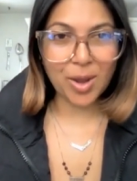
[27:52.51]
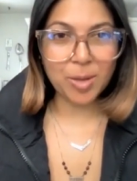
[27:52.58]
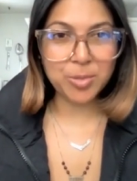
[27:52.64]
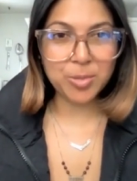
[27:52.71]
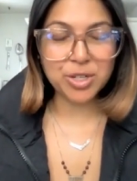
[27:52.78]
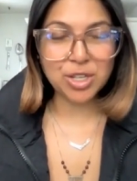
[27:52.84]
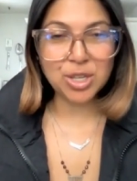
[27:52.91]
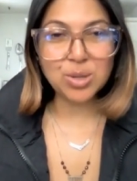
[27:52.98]
We're
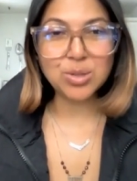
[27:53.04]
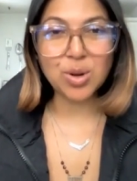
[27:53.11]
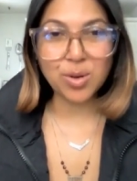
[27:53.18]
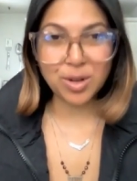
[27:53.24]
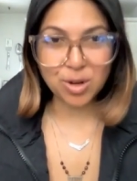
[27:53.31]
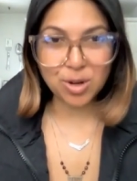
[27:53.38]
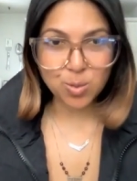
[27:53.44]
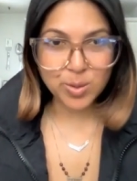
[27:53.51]
able to use
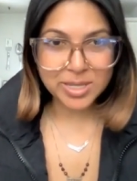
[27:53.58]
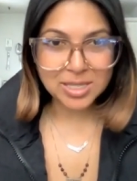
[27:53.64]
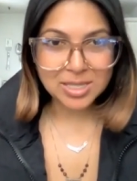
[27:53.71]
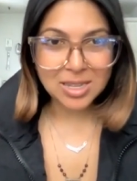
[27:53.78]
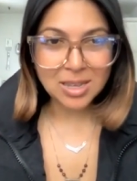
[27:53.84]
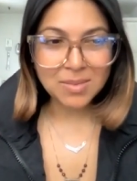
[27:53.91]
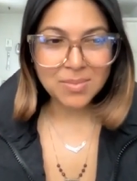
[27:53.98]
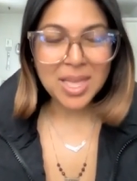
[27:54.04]
our inner
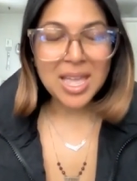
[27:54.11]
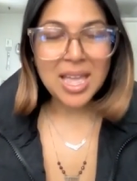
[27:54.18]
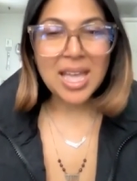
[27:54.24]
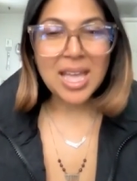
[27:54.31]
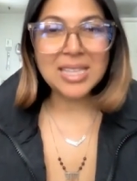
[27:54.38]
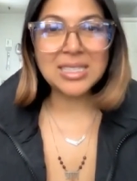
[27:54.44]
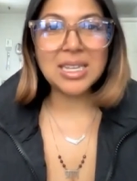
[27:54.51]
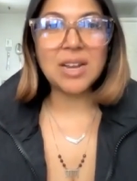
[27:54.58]
wisdom
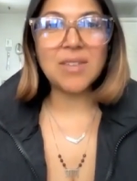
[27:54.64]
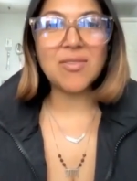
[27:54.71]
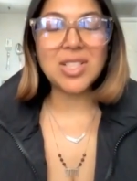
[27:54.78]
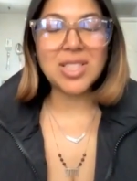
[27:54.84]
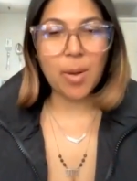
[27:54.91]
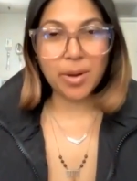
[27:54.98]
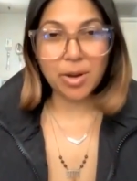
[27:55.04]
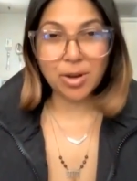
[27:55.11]
instead of
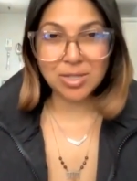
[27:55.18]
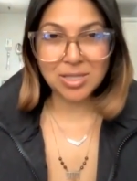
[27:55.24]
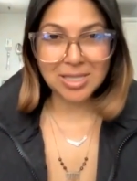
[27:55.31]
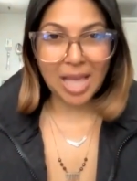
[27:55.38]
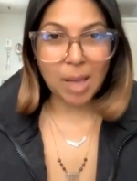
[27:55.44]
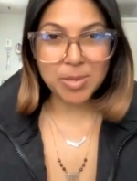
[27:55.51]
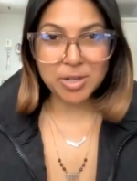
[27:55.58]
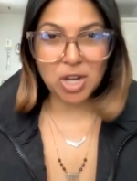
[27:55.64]
allowing our
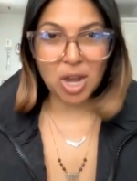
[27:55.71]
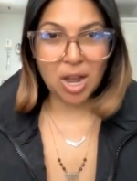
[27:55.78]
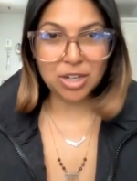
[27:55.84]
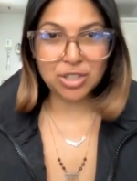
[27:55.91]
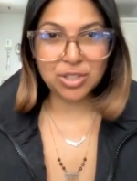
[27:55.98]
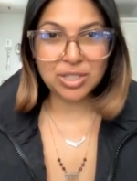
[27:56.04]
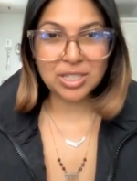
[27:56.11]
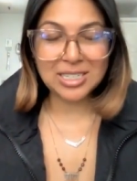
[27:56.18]

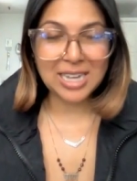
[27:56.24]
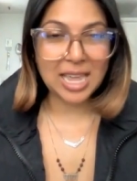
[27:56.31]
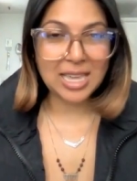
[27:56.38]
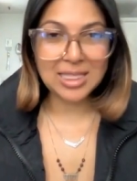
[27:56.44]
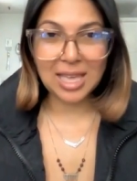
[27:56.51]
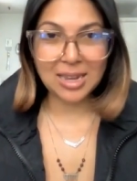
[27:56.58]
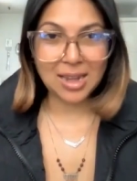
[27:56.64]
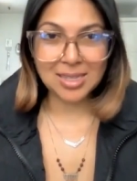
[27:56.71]
sabotage to
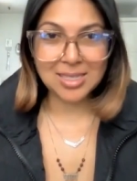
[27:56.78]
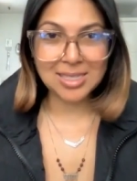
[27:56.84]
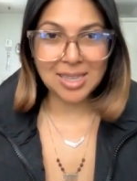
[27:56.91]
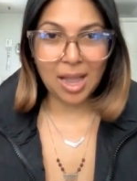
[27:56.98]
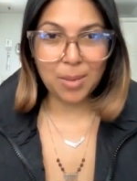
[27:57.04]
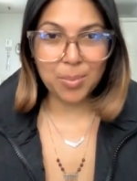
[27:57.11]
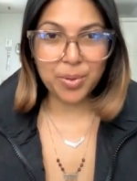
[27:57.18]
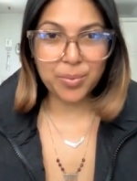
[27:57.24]
take that next
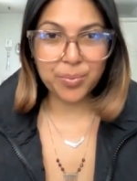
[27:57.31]
step.